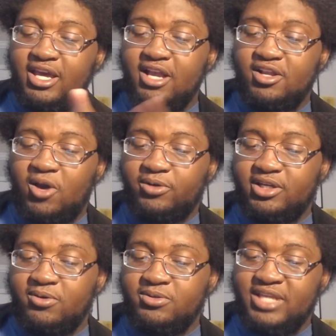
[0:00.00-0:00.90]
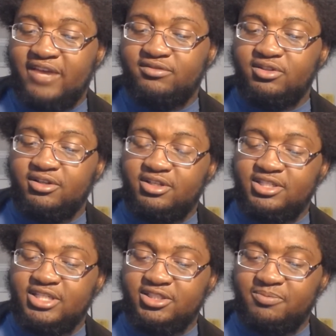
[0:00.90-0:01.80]
Coda goes after the
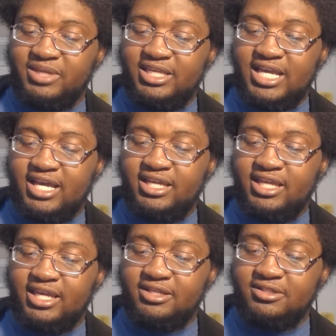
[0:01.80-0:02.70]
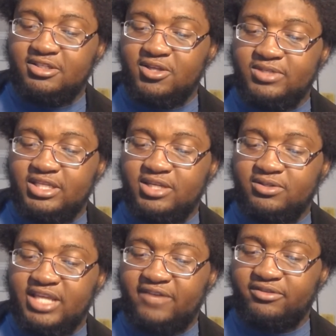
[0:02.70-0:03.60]
centipede guy and Soji goes
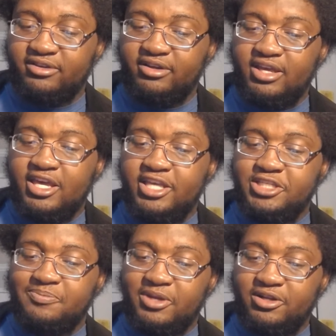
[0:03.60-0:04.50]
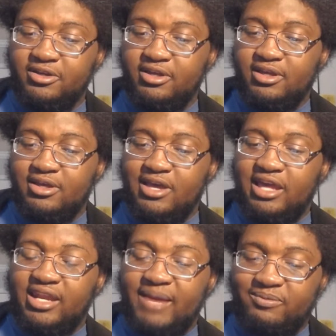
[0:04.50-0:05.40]
after Spinner.
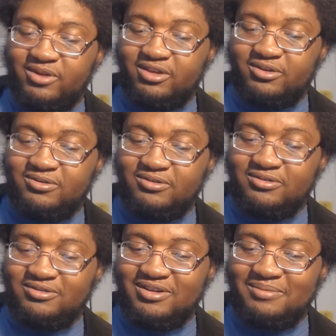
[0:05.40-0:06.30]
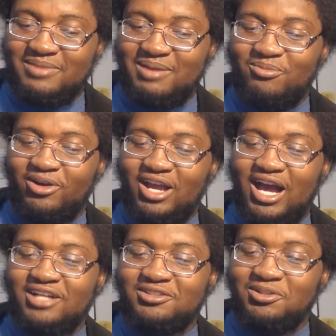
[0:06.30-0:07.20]
That'd be pretty cool. My boy
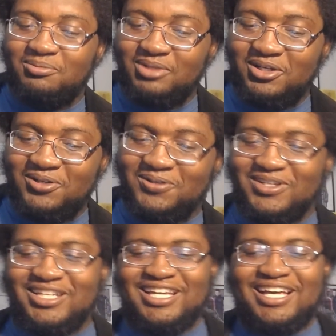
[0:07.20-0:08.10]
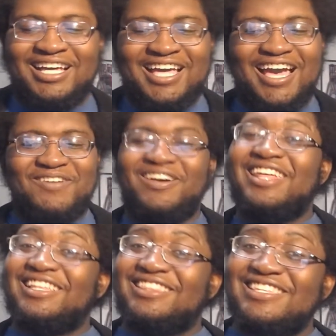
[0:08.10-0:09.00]
Octoblow. We finally
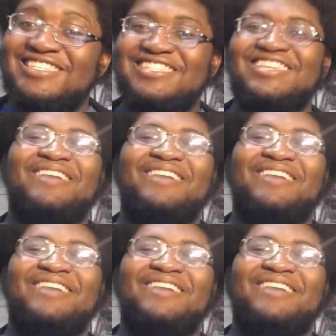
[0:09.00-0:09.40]
get to see it.